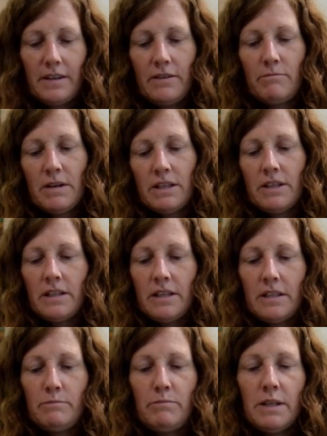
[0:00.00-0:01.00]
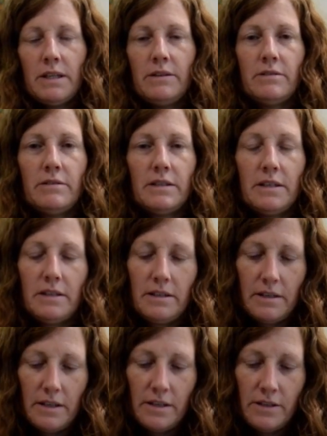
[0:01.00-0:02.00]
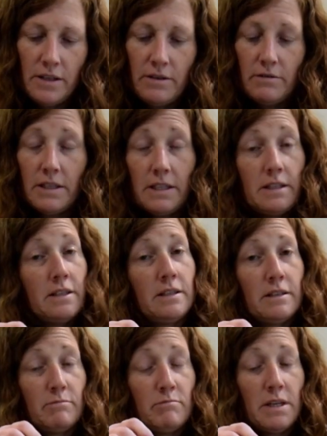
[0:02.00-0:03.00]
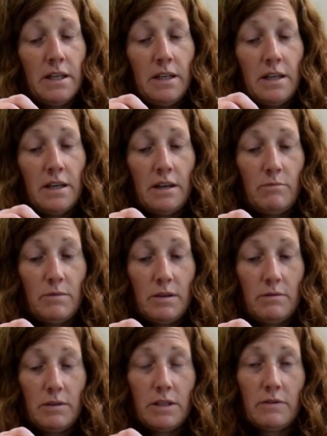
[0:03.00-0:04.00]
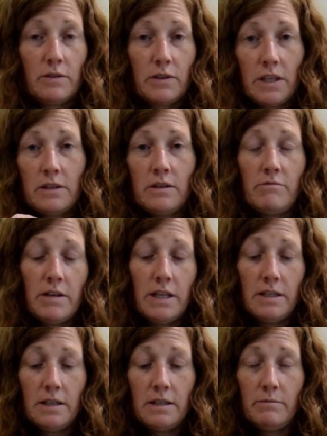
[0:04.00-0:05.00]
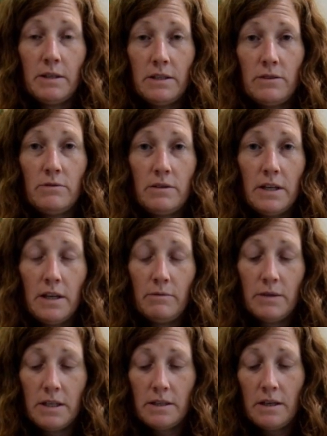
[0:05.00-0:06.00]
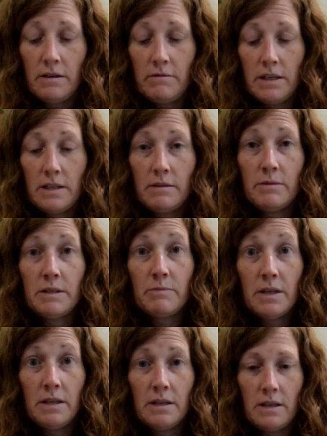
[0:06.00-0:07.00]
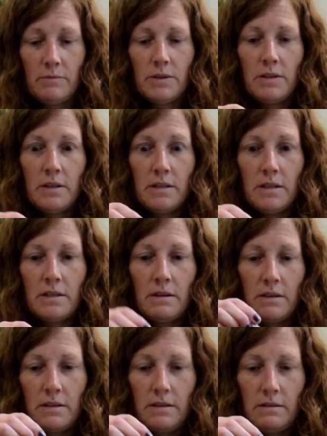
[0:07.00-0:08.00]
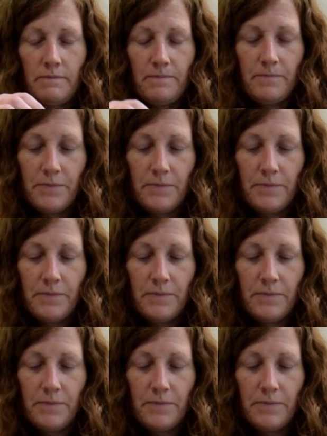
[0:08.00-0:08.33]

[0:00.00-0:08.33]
imagine this balloon is you, and it says, "Look, my name," which of course, as you read it, it means your name, and as I read it, it means my name. So this is us,